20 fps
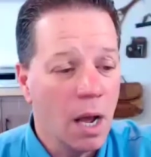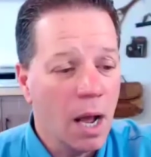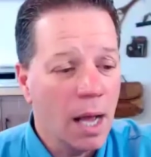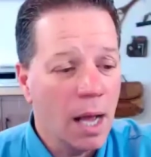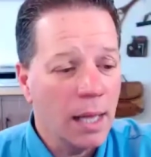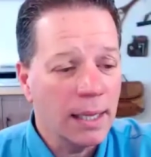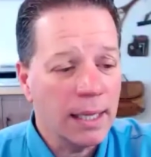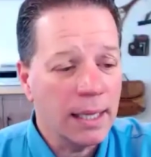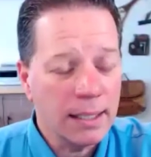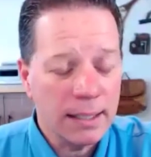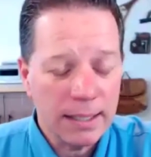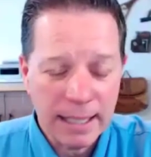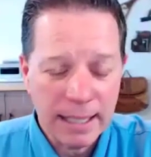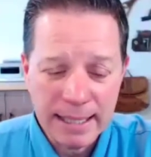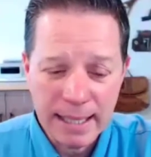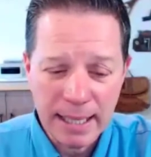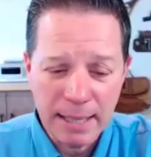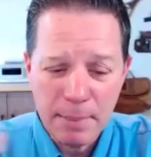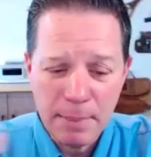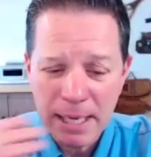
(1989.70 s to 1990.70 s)

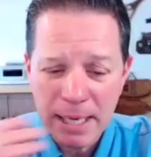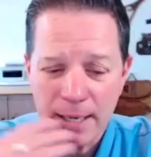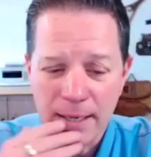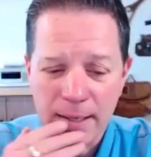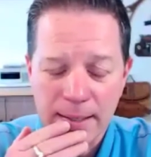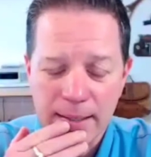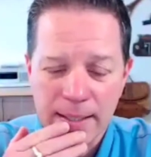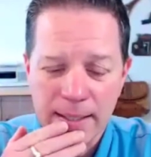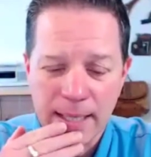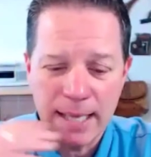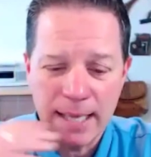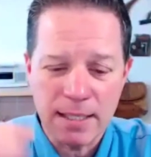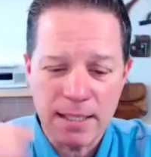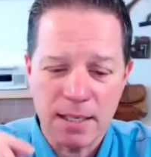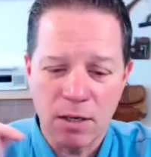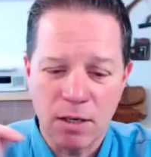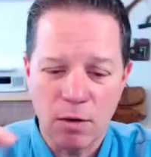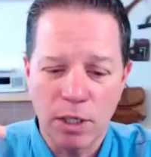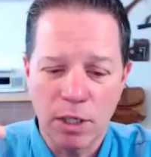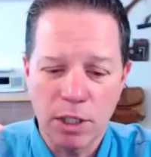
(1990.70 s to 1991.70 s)
Let me ask
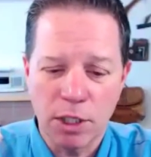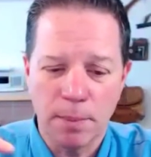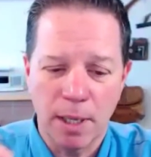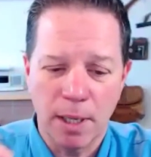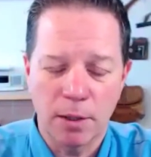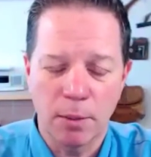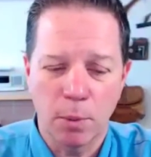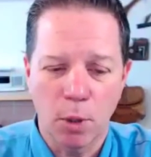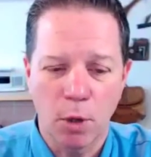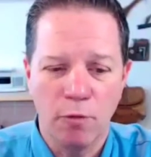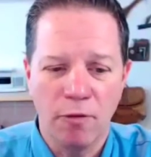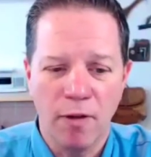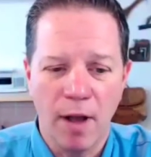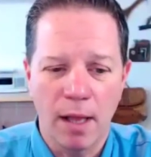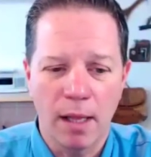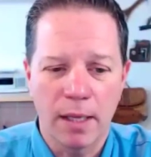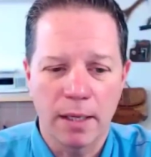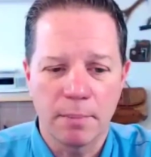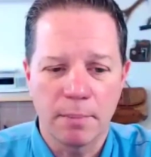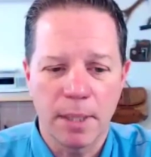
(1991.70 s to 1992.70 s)
a question about the
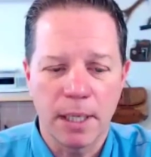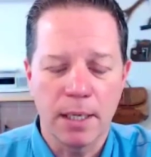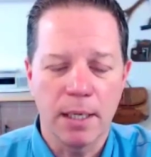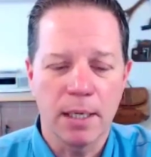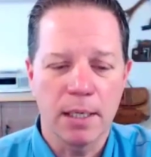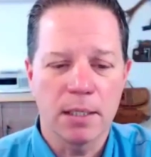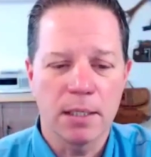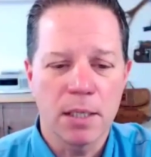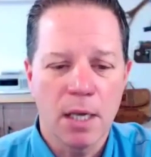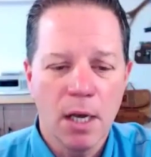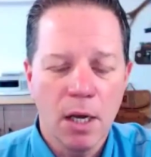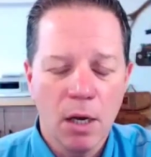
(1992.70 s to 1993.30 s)
profiling, because